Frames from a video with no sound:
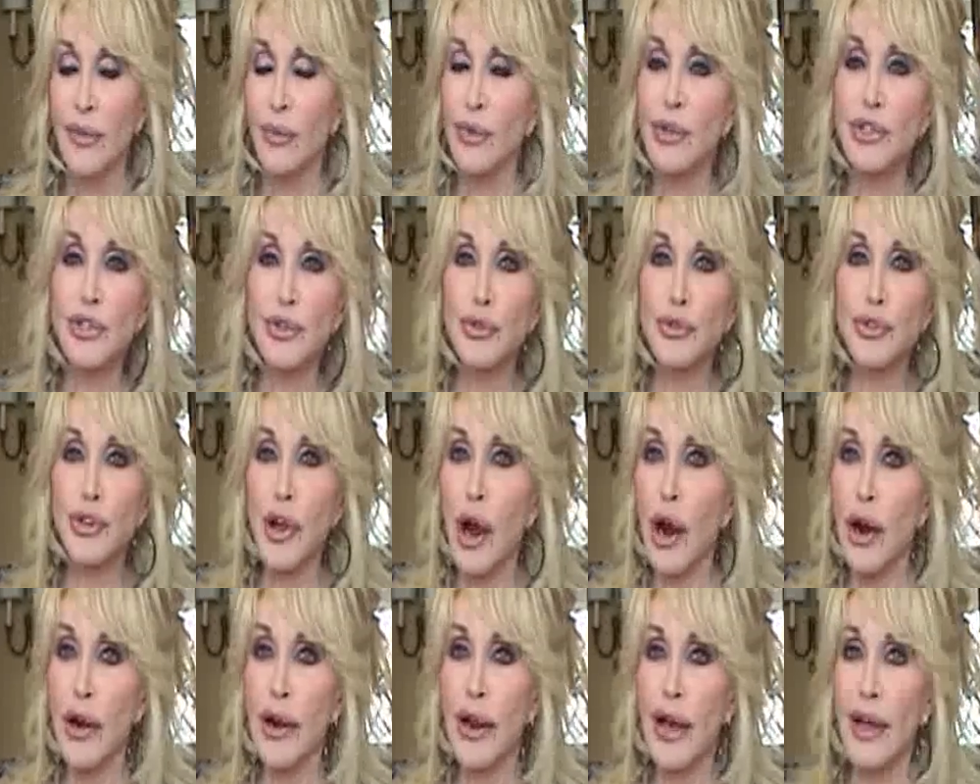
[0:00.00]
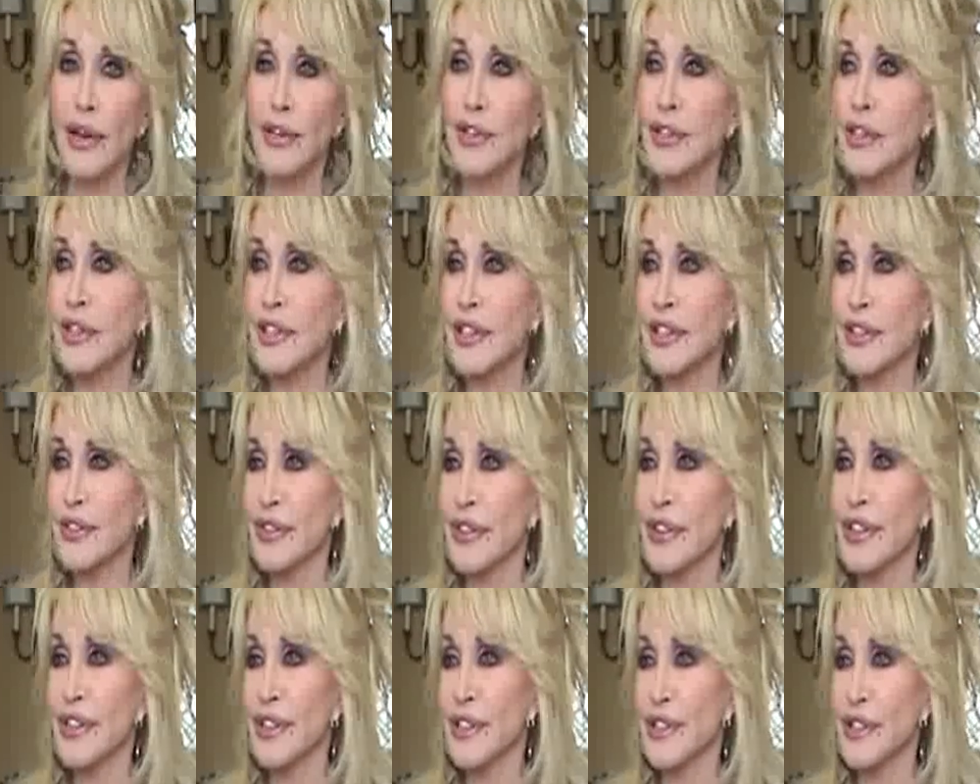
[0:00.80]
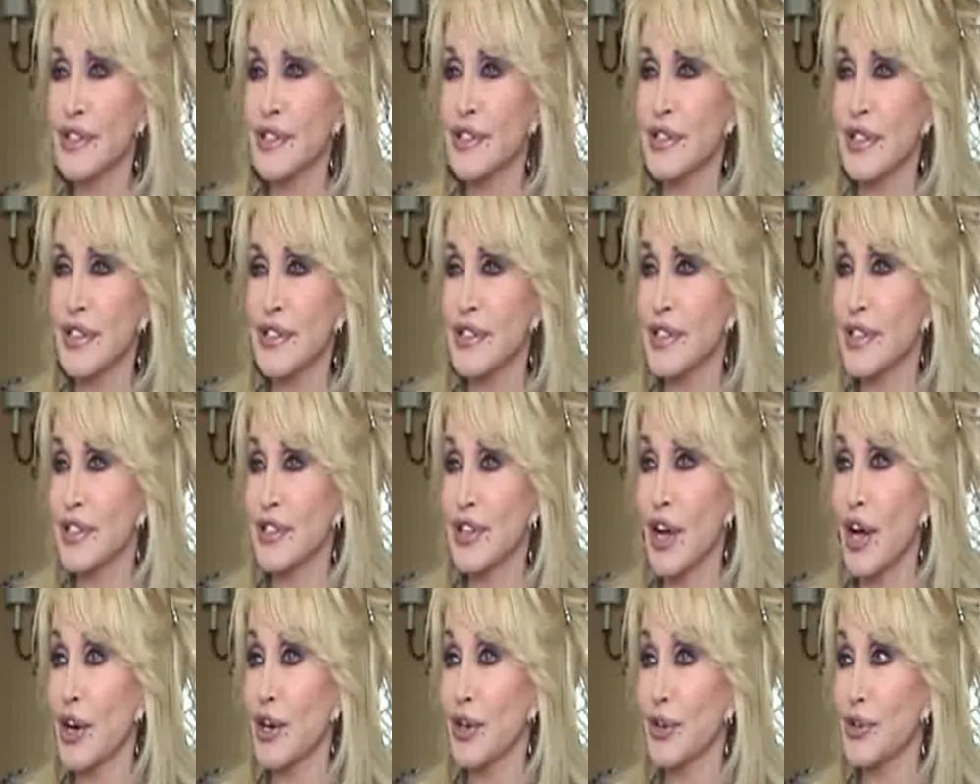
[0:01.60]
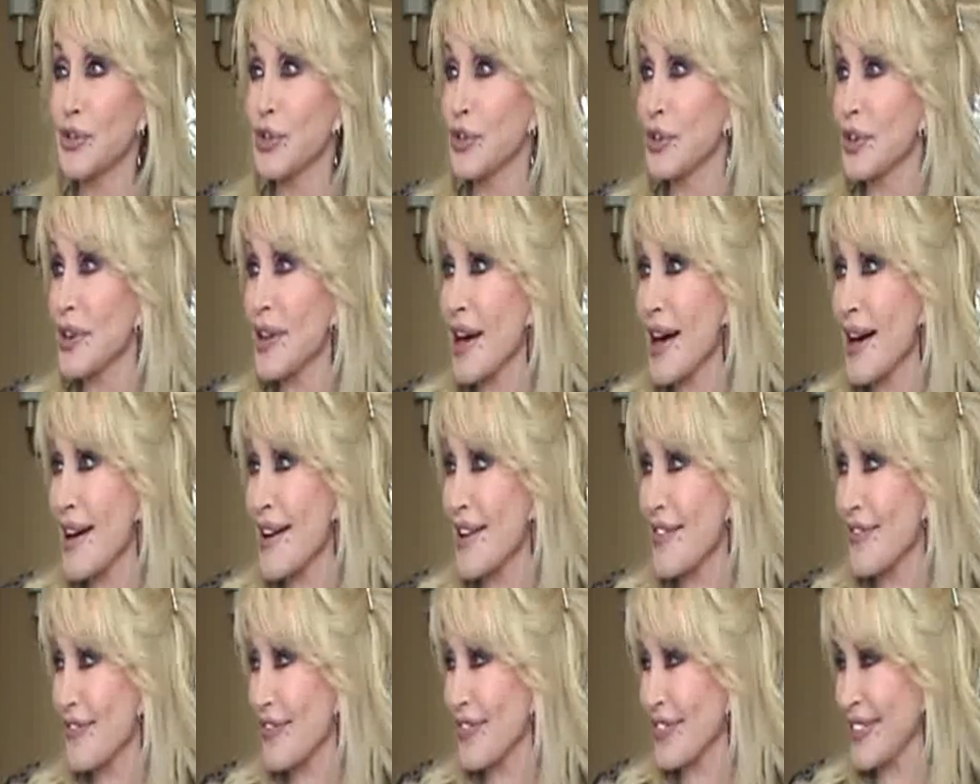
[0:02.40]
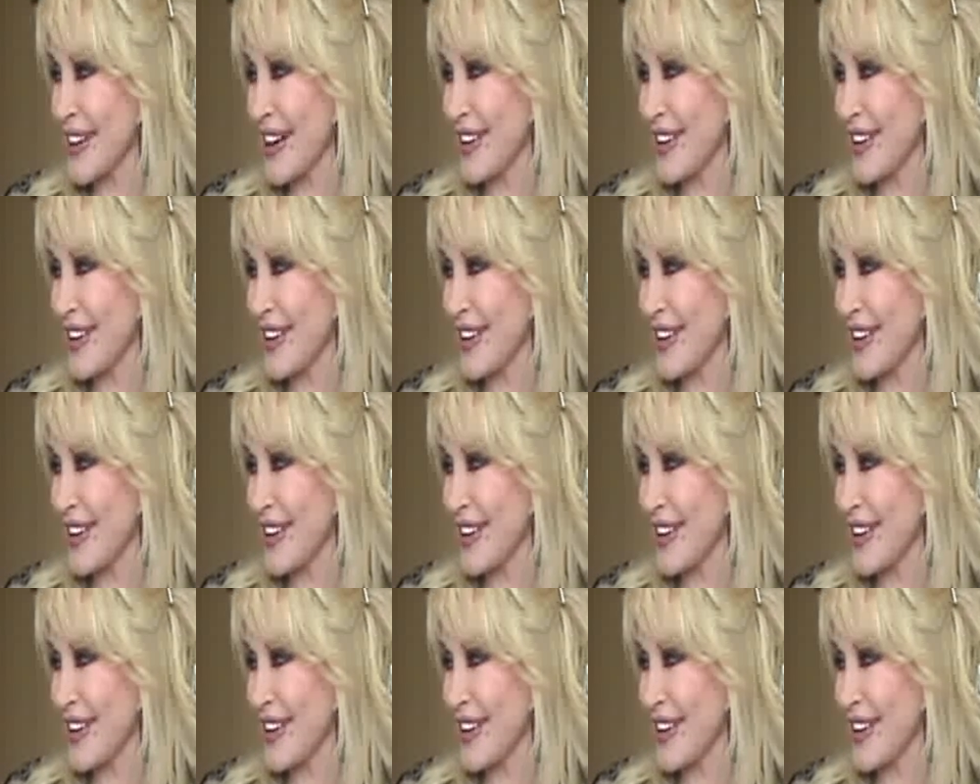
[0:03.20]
Would you dart out to get this?" I said, "Not on your life.